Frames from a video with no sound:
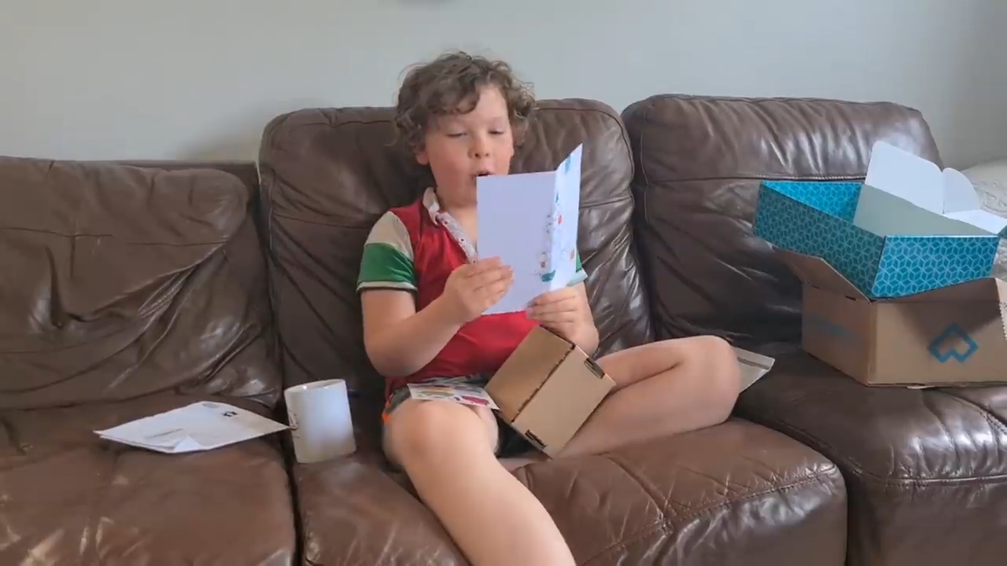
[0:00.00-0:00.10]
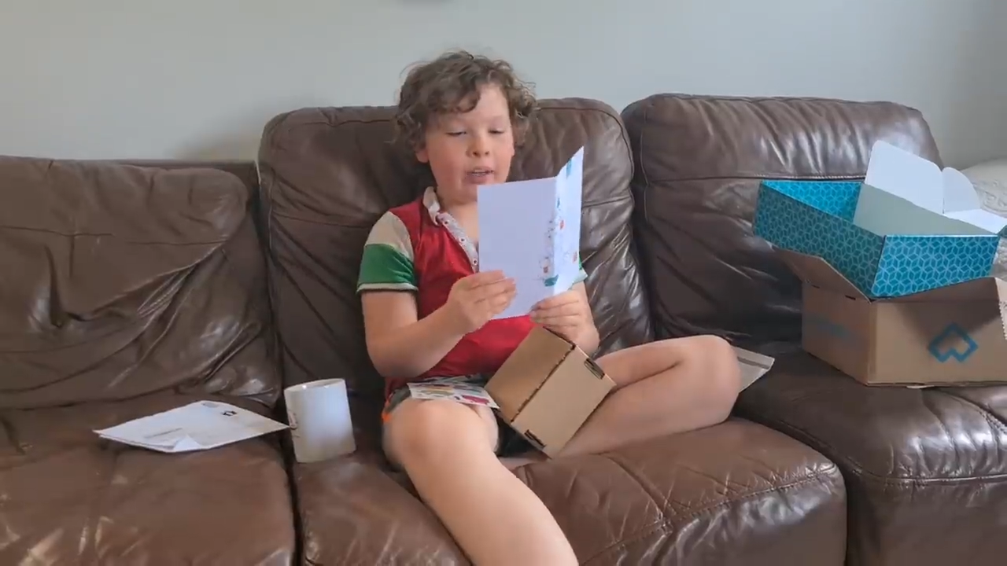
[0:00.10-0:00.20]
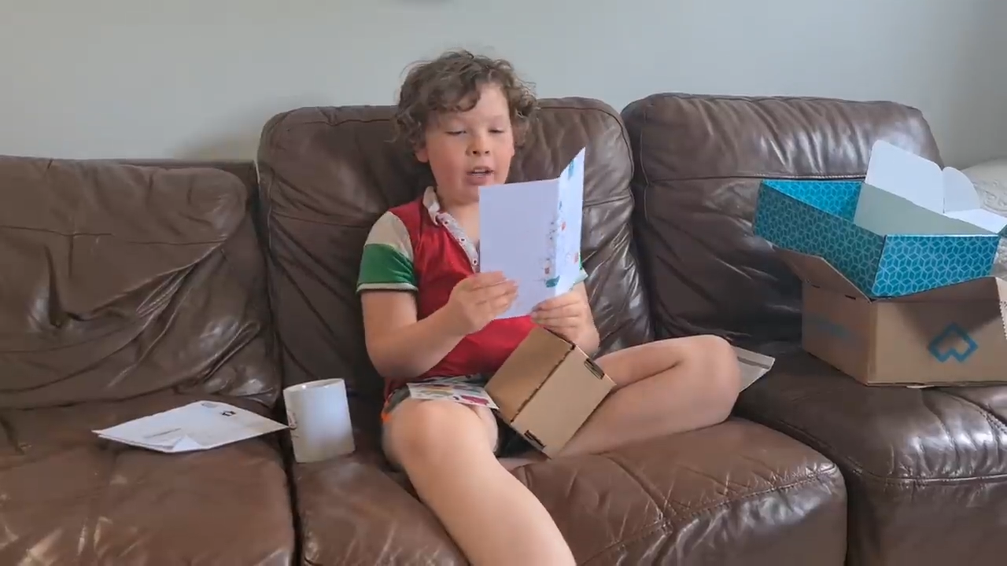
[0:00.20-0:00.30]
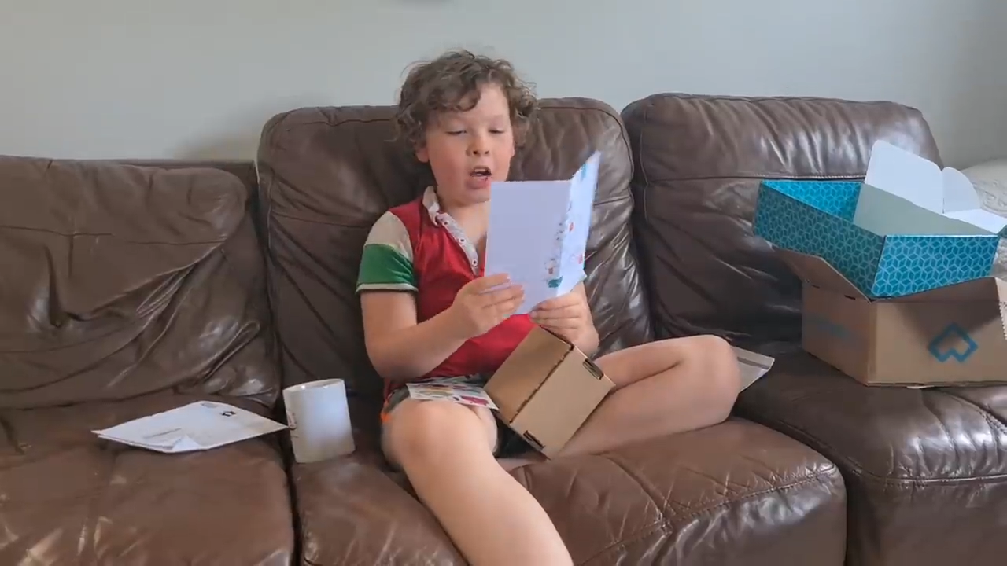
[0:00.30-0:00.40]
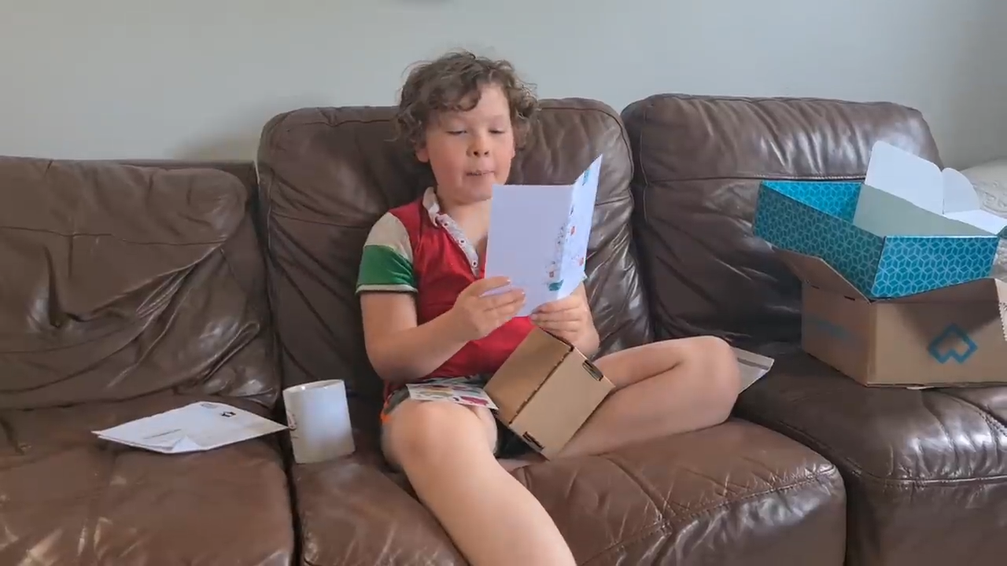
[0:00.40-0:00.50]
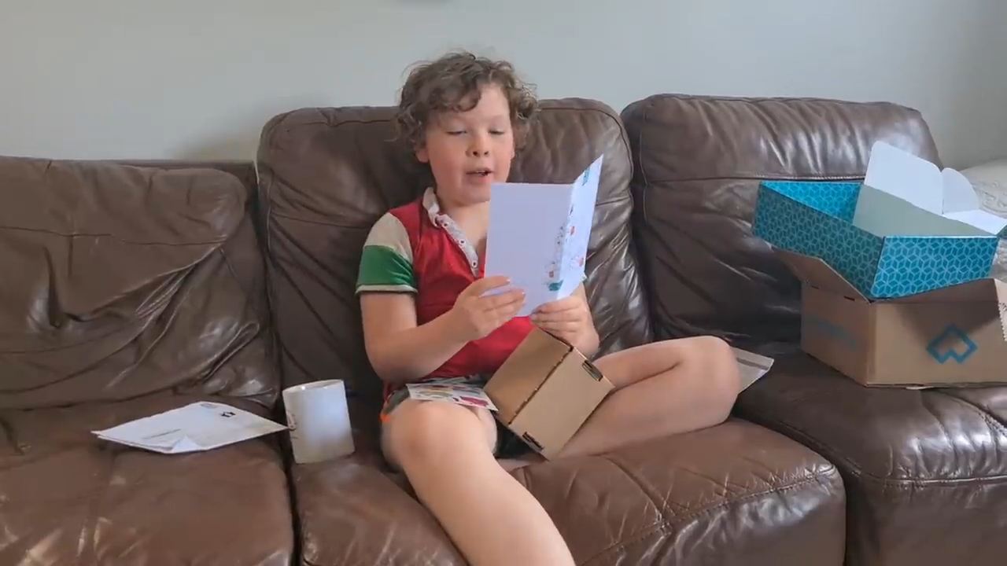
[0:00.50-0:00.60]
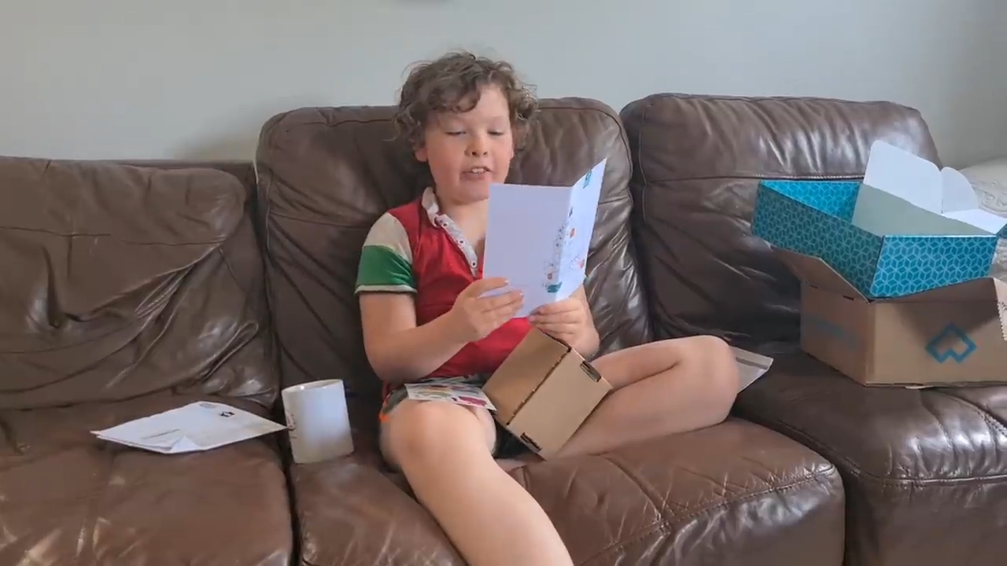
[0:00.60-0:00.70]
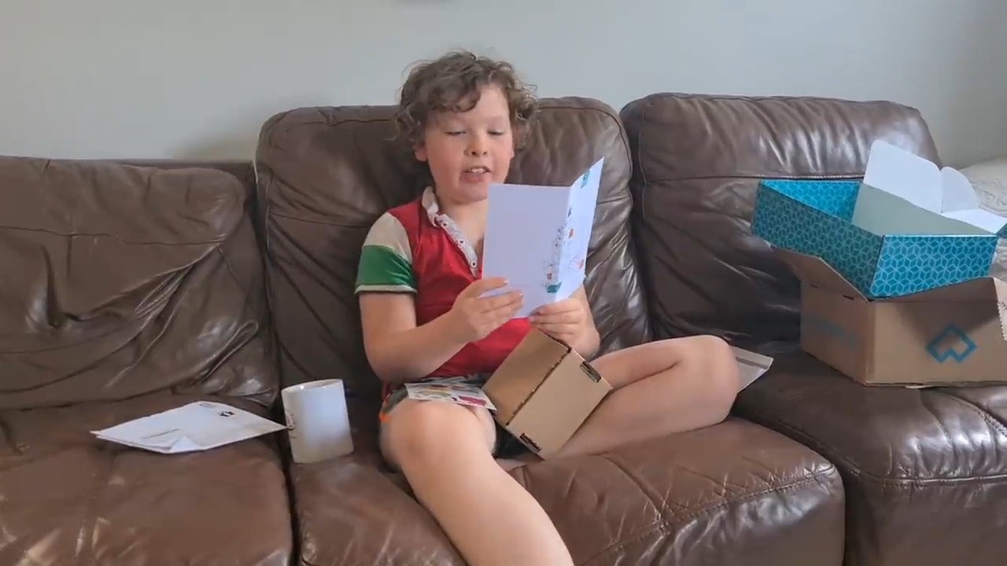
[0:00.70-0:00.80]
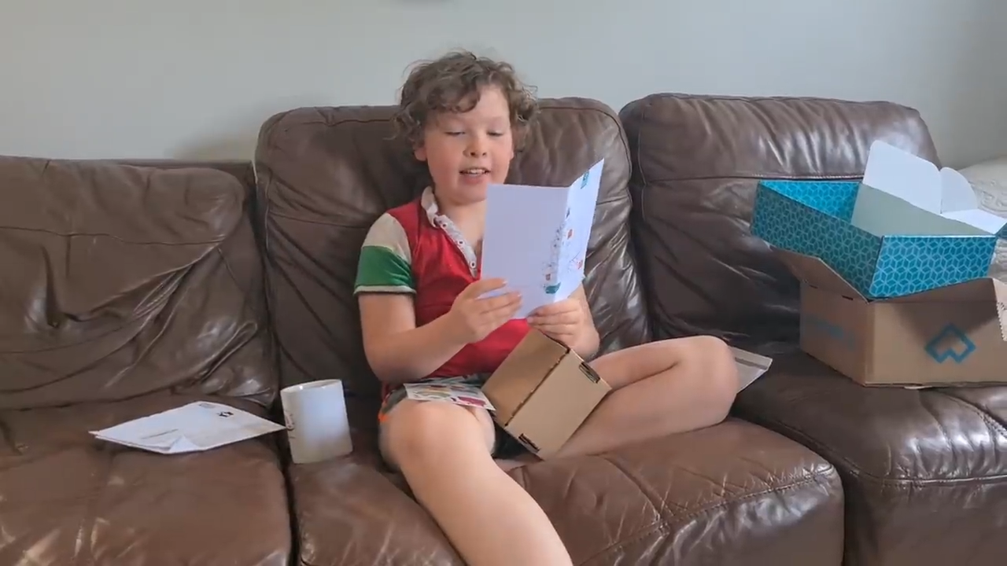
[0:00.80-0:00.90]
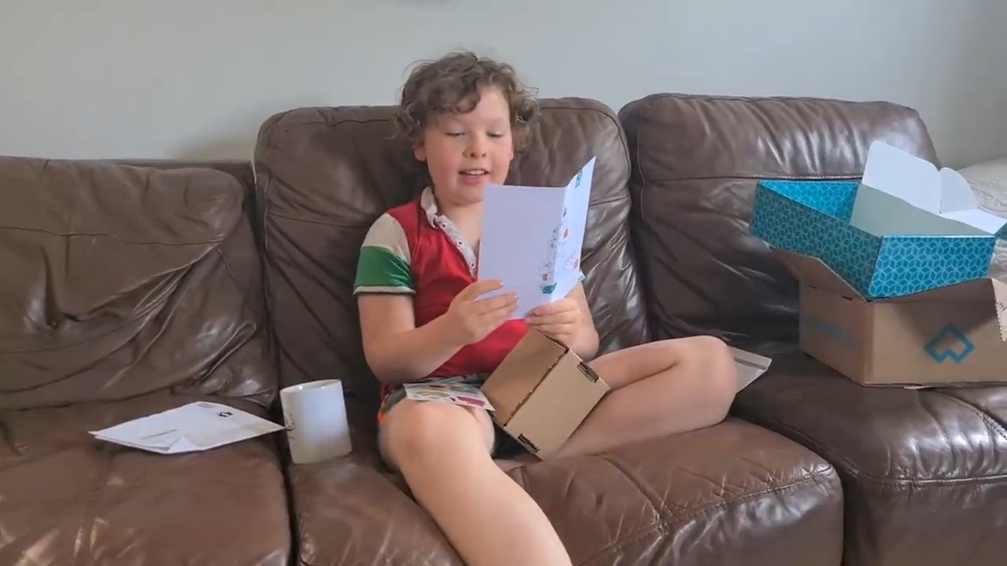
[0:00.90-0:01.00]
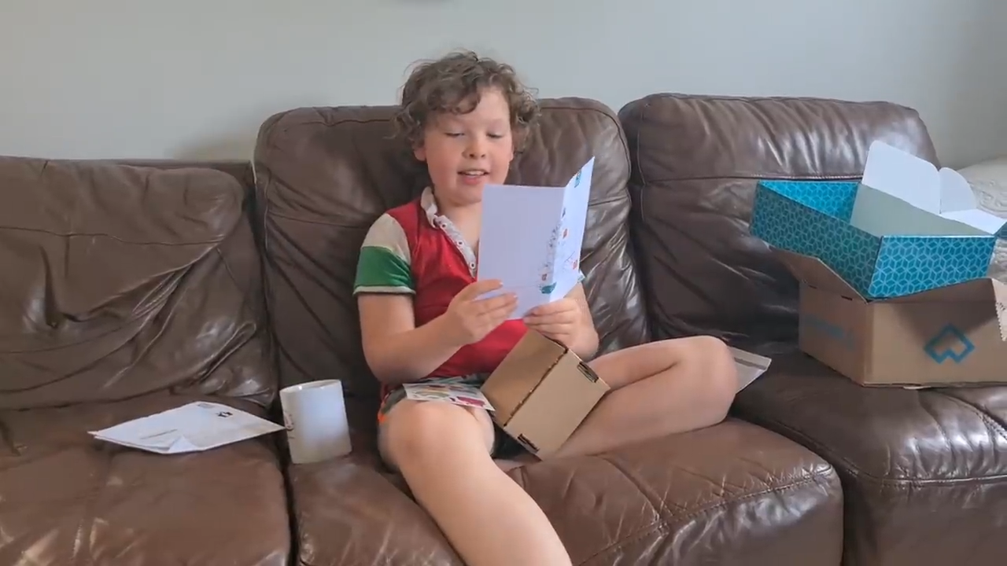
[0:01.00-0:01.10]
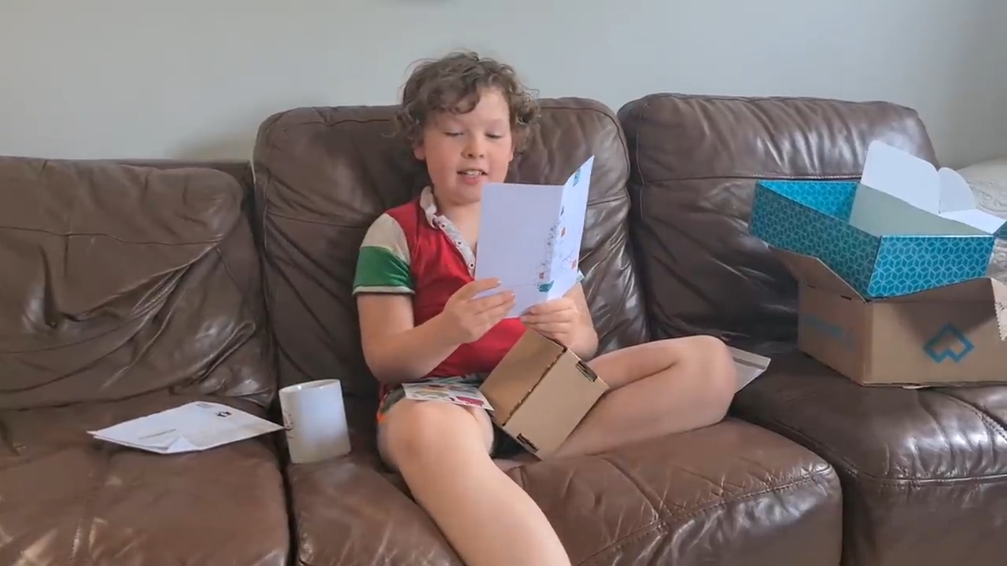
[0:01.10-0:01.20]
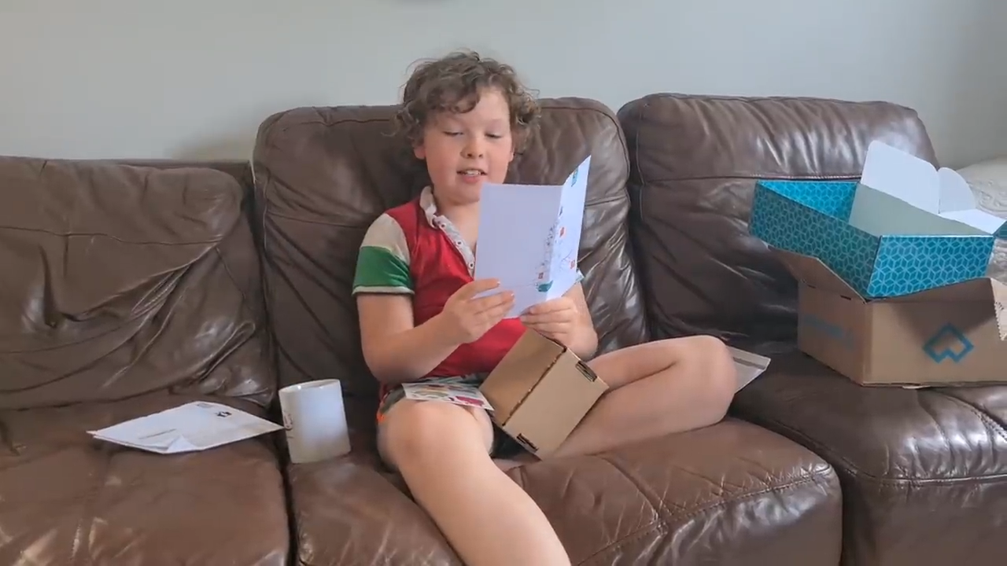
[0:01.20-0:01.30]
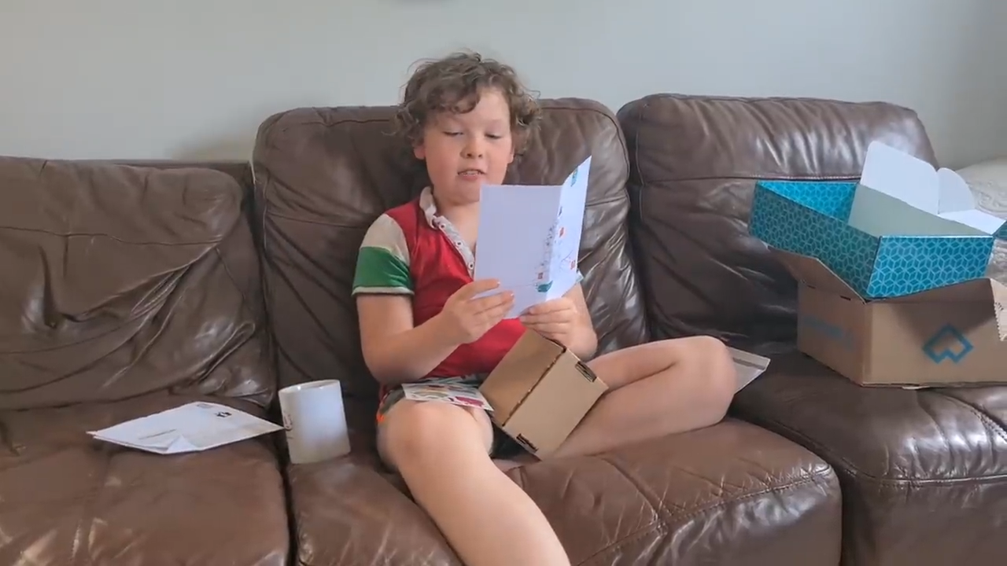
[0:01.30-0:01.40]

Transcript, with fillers: We hope everything is